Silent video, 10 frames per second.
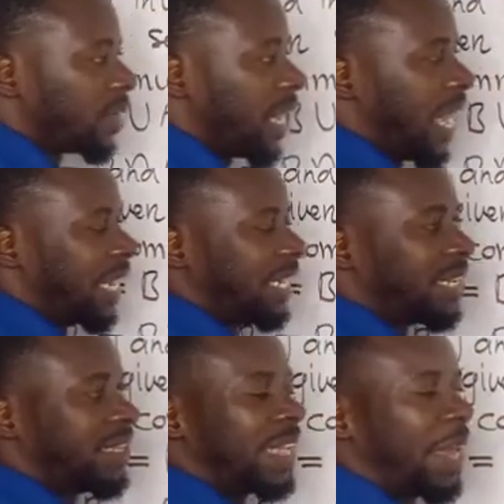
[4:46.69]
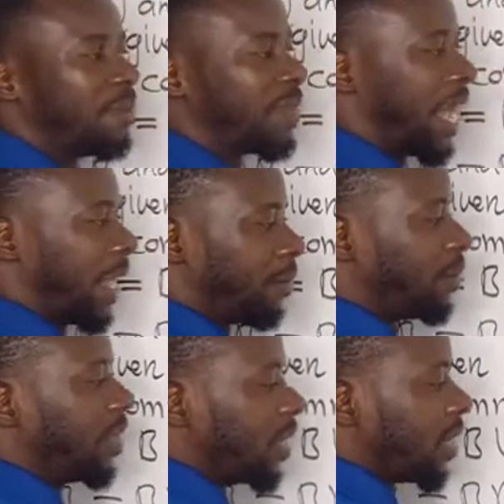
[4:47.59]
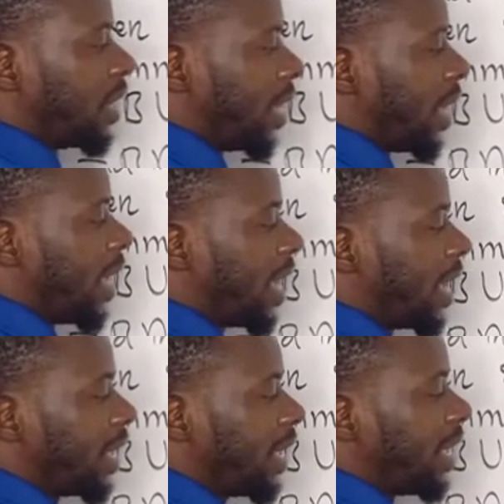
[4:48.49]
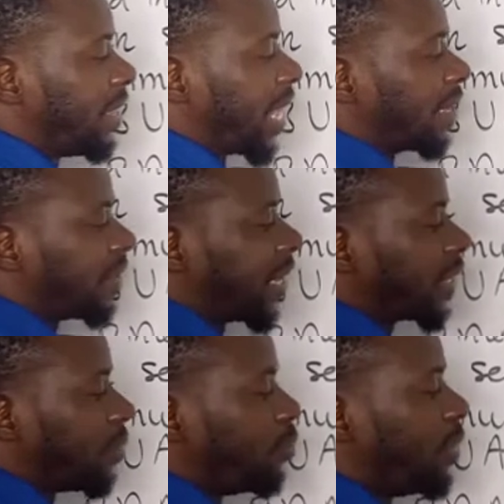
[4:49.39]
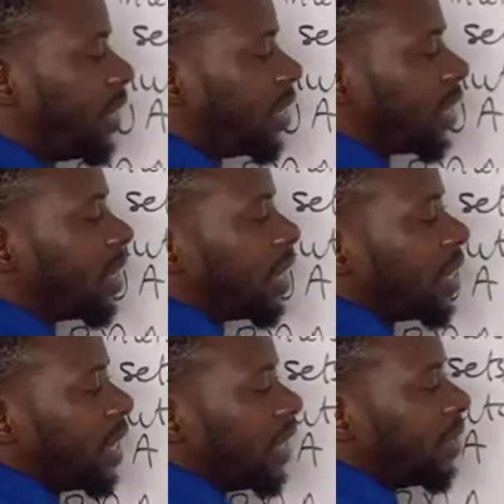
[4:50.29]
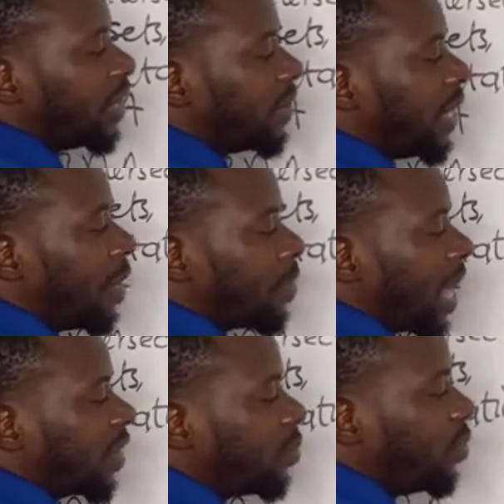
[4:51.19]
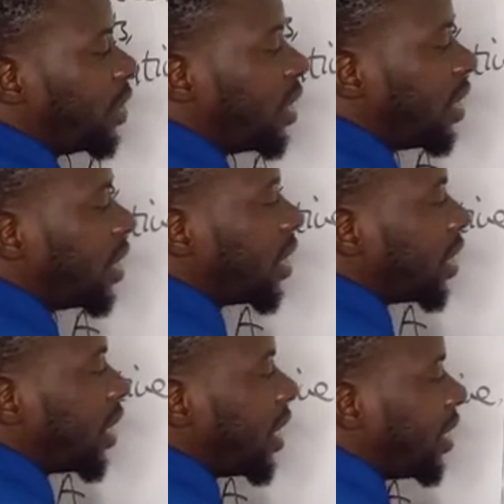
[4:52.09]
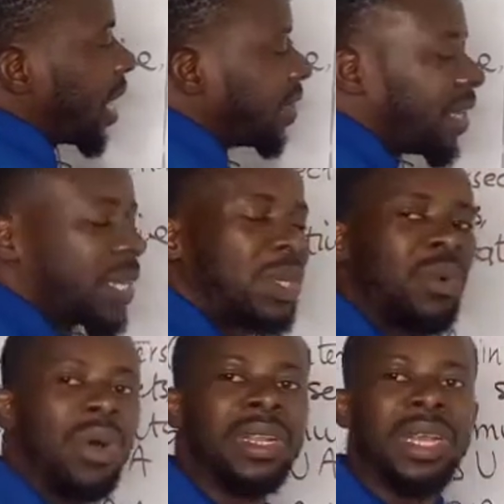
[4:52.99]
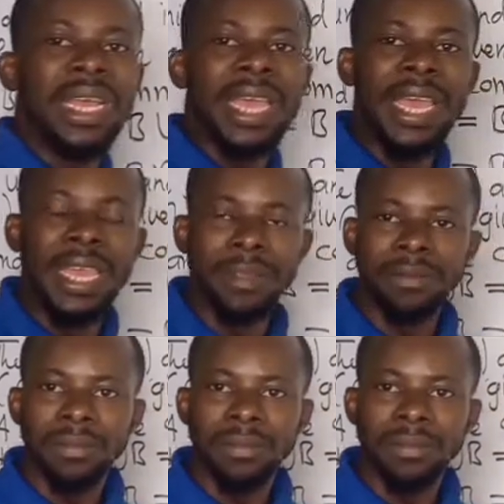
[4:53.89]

And the same time, A intersection B is the same as B intersection what? A.